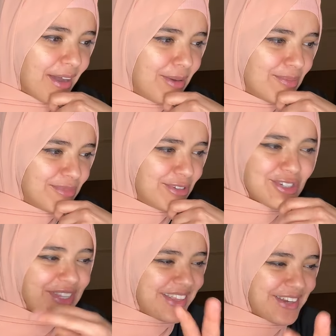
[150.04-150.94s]
Um,
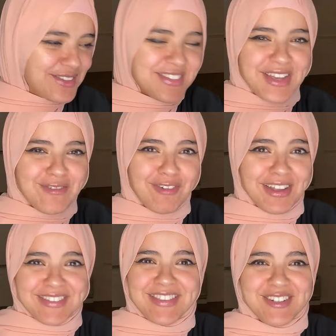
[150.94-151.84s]
usually they don't say
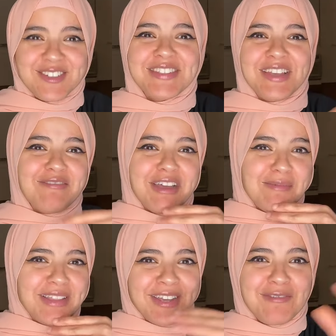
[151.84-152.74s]
friends, they just say
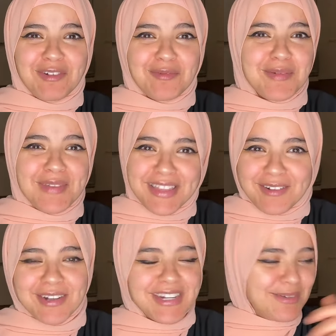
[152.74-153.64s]
family. For women,
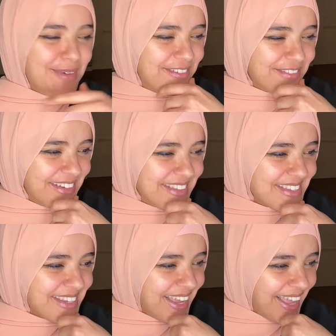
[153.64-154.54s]
they're worried about
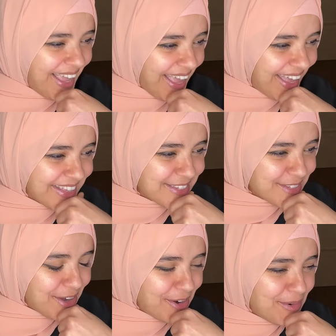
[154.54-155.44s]
friends. And
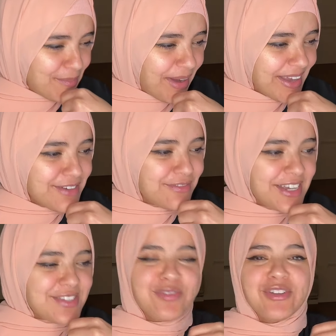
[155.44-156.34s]
so my
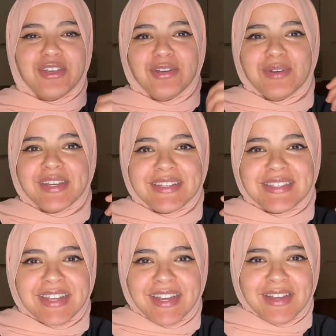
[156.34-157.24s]
advice for you
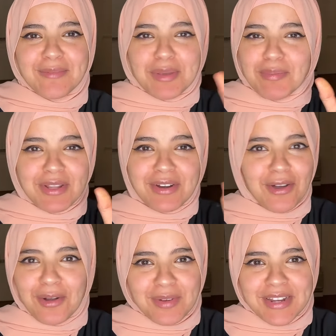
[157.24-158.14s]
is people
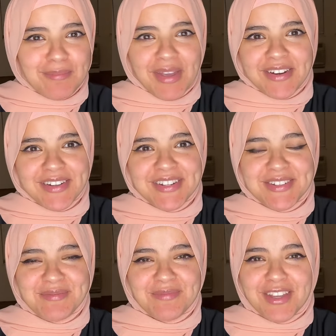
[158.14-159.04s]
are already
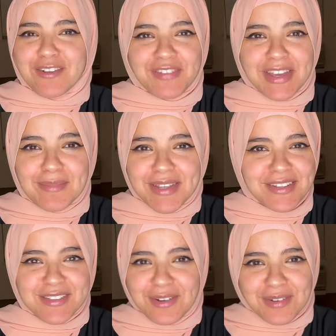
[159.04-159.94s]
married. Your
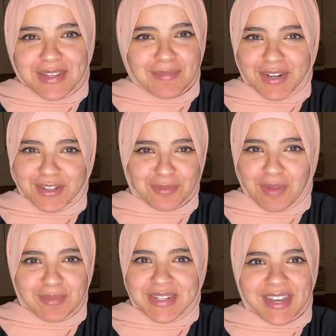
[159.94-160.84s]
family is already married. Your
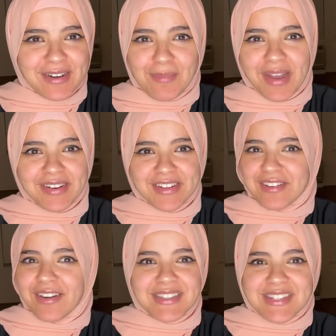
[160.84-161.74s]
mom and dad are married.
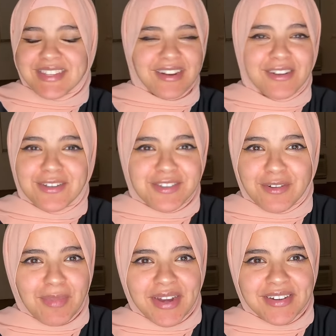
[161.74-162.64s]
Your aunties and uncles
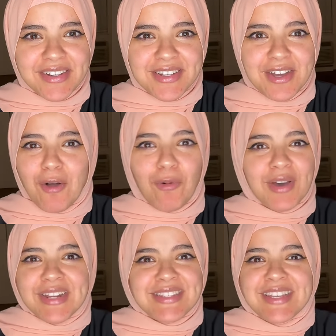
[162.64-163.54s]
are married.
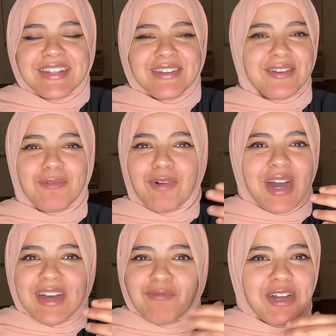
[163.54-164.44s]
What is it?
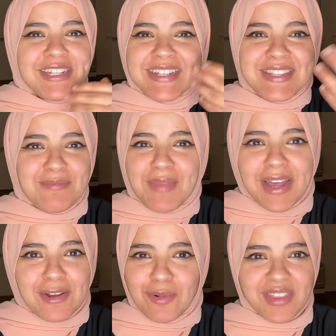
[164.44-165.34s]
What, what does it
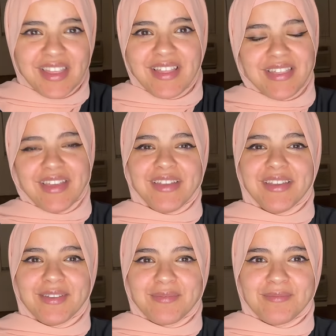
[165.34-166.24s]
matter what they
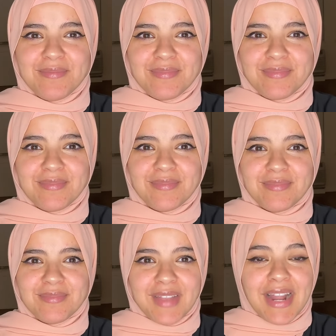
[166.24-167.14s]
think?
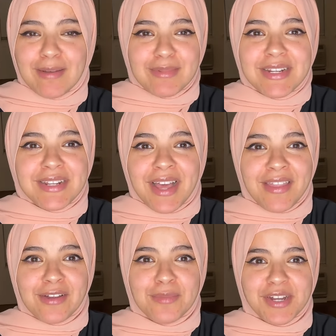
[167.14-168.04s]

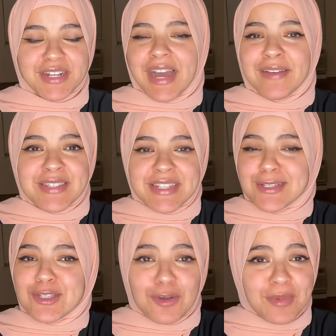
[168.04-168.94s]
Alhamdulillah, they're married. I've
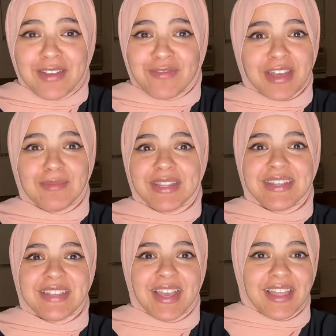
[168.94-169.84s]
seen so many
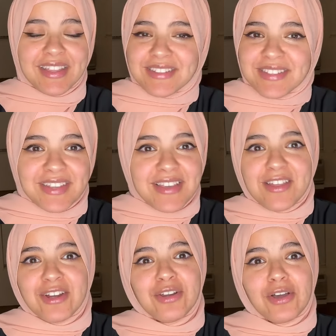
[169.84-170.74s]
families that
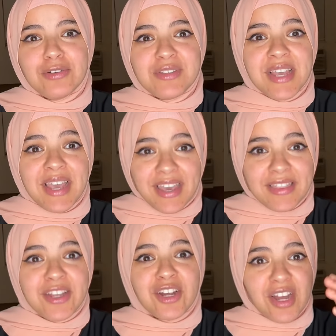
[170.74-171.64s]
stick their nose
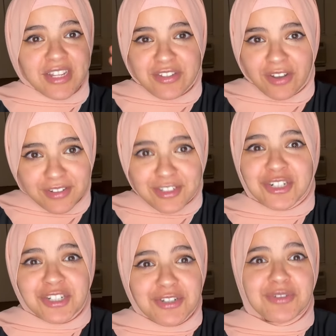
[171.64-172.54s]
in their adult
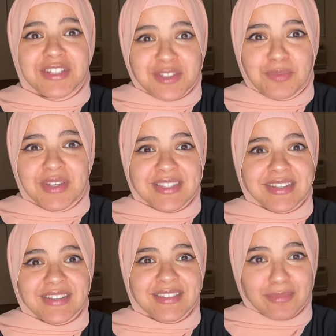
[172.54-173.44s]
children's business.